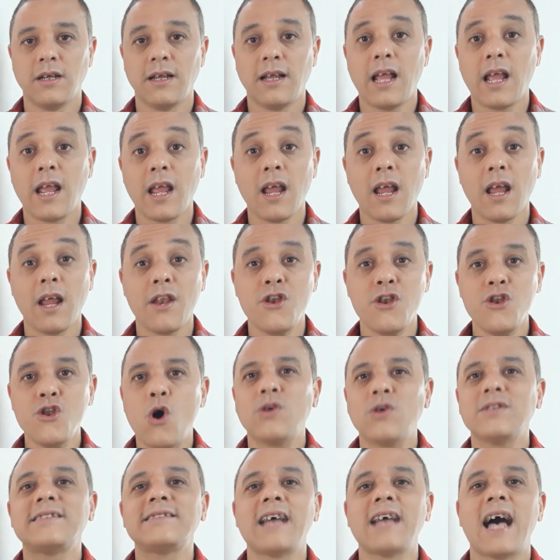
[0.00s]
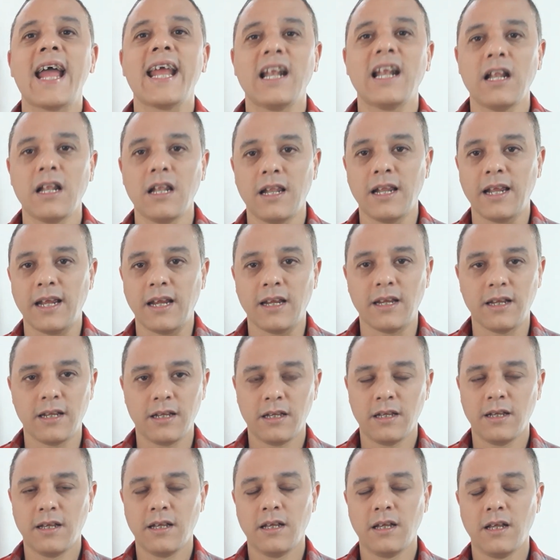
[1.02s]
and not silently.
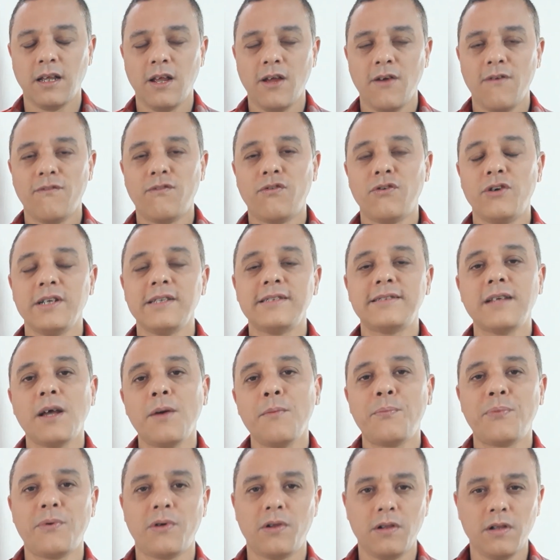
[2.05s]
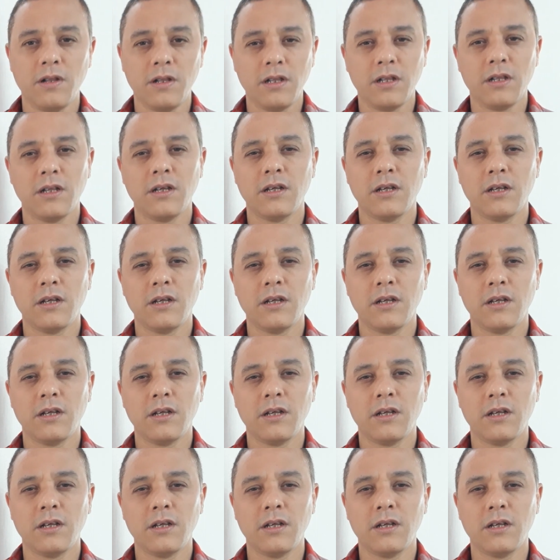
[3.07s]
For example,